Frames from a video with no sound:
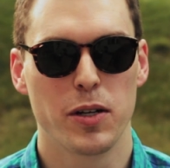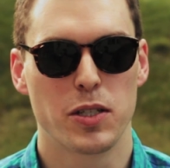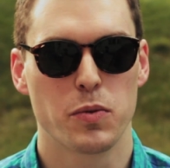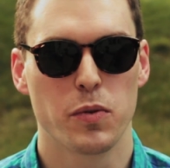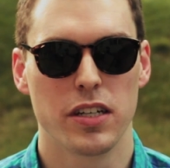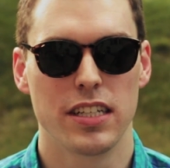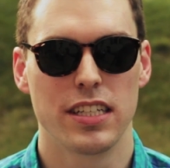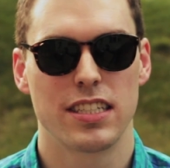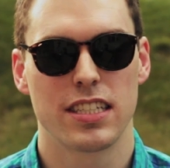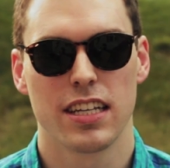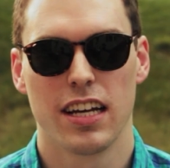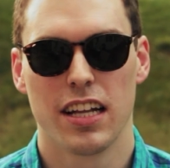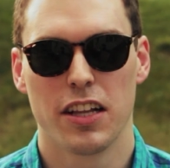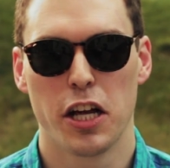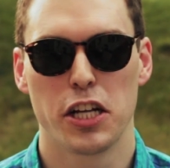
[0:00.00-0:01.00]
which was
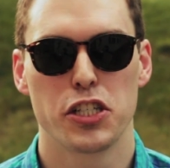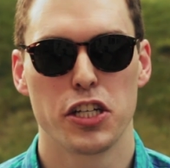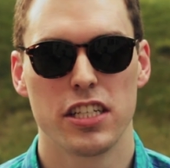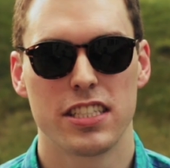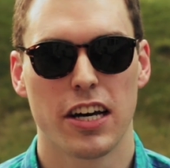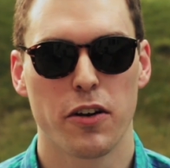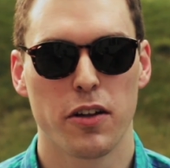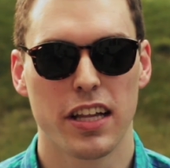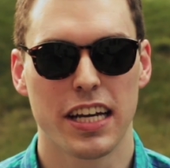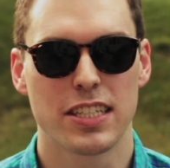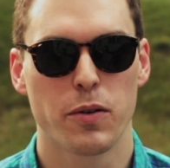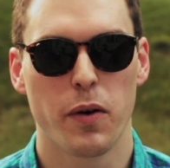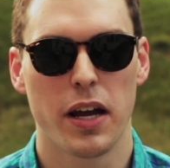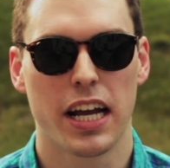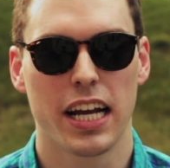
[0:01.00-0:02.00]
Legend of Zelda
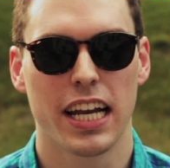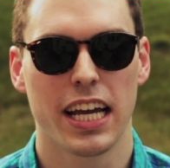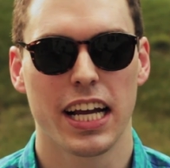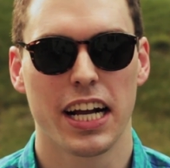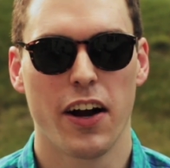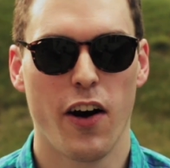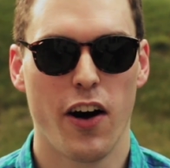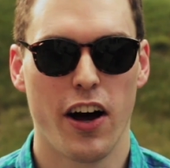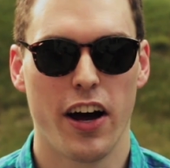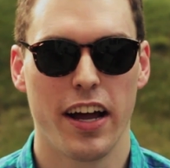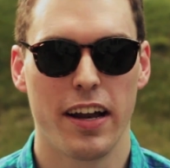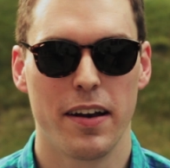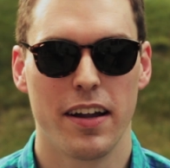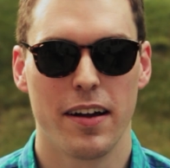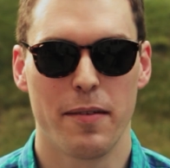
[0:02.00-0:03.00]
Link's Awakening
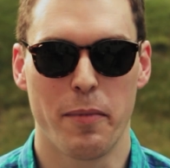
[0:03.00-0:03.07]
on